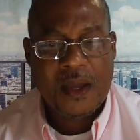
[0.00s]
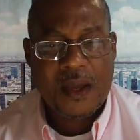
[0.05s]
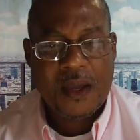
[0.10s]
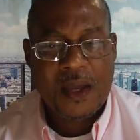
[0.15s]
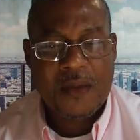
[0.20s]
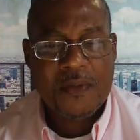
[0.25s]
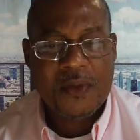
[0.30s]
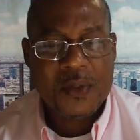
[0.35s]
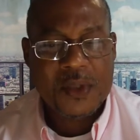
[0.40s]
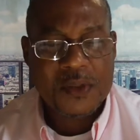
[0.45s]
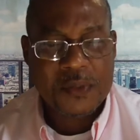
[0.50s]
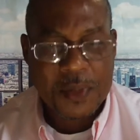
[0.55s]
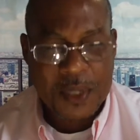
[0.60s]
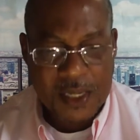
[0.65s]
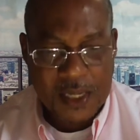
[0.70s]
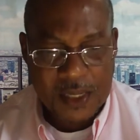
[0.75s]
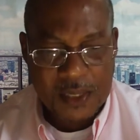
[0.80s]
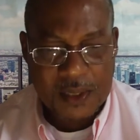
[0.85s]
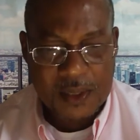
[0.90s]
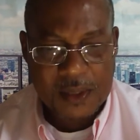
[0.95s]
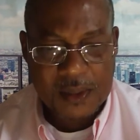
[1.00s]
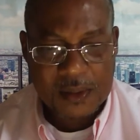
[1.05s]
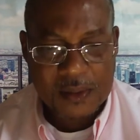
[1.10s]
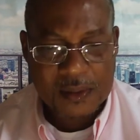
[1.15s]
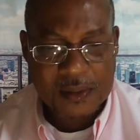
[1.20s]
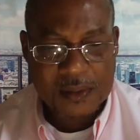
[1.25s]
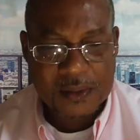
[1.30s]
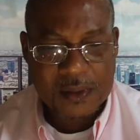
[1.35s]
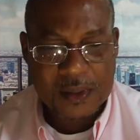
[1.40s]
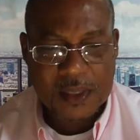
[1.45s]
If it was me,
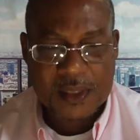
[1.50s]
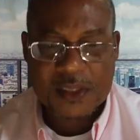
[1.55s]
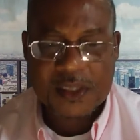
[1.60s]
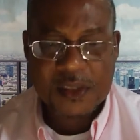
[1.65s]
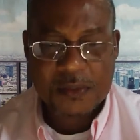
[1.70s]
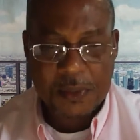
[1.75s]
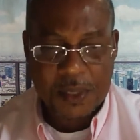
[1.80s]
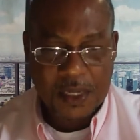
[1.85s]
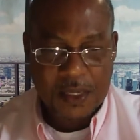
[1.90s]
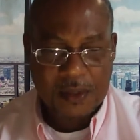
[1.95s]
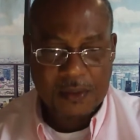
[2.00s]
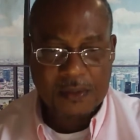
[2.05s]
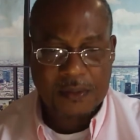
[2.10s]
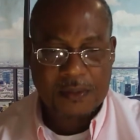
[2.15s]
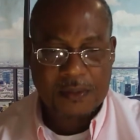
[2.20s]
and this is me,